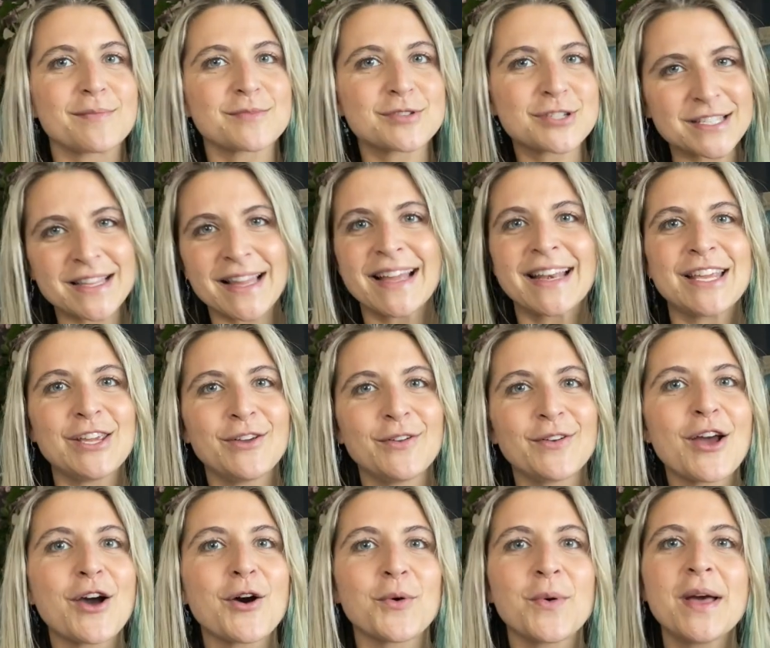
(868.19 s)
I'm just letting you
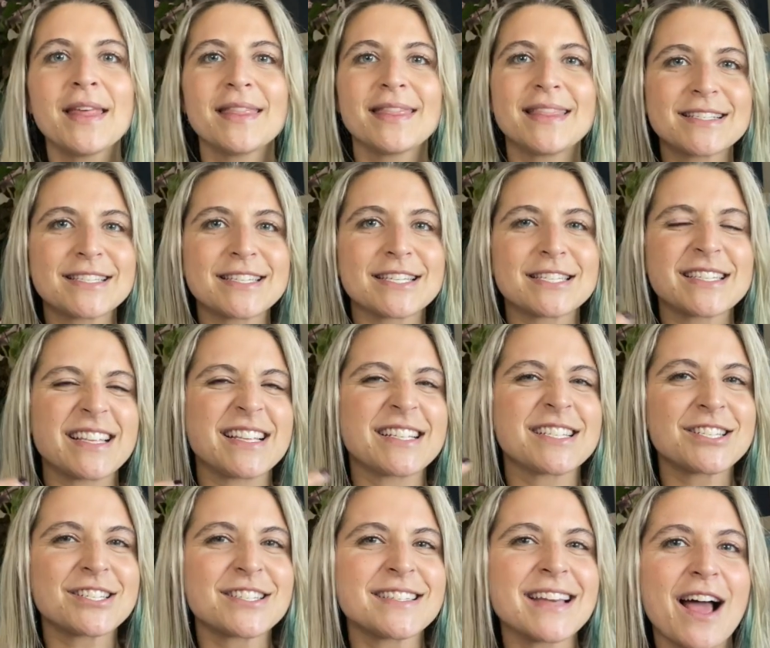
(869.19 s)
know it's
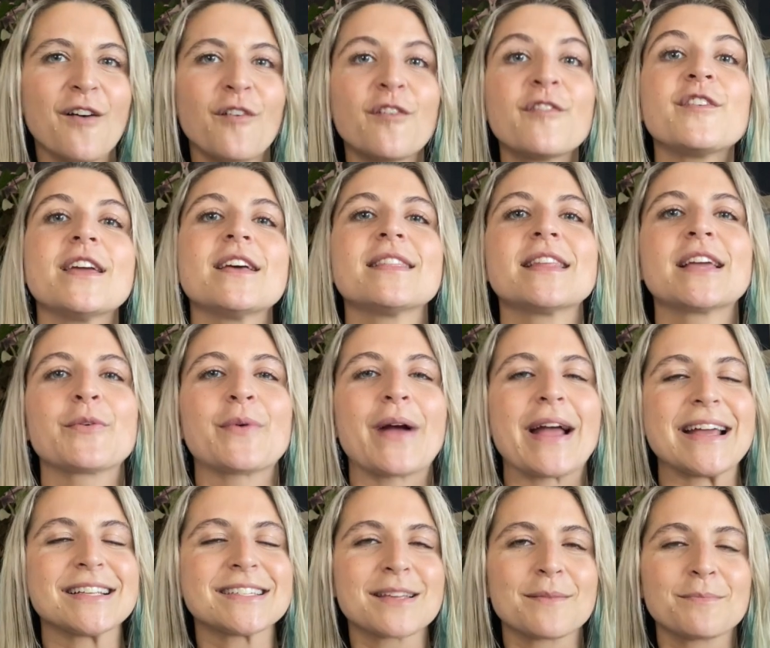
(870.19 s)
just not feeling
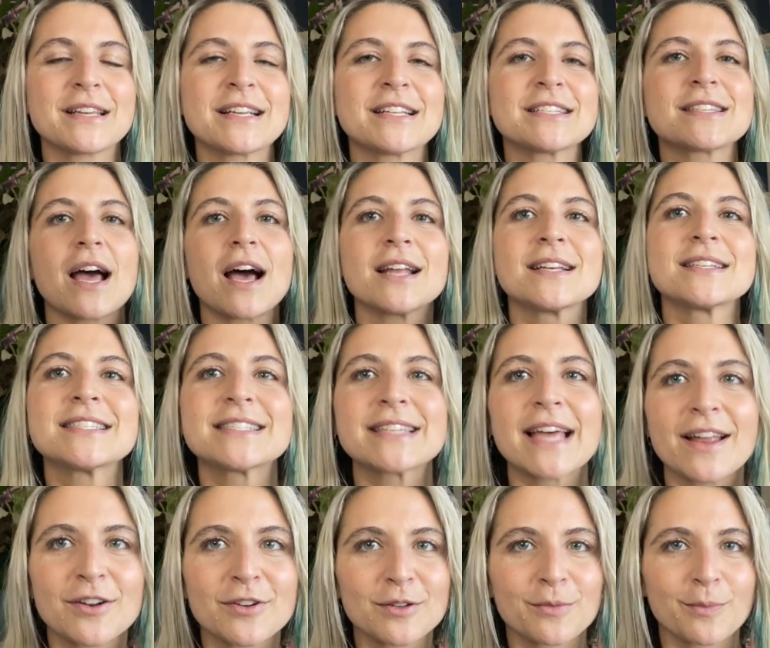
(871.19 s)
right. Something's
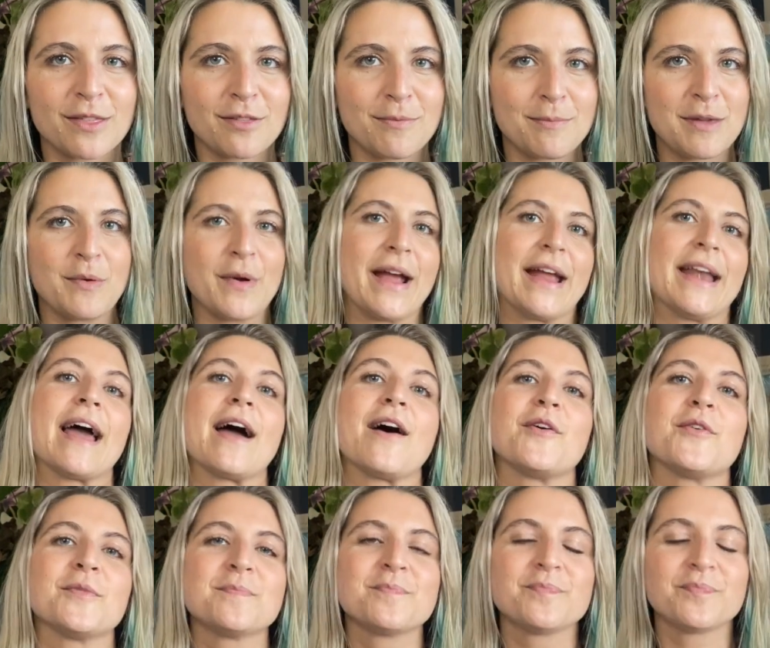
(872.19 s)
unsettled with me right now.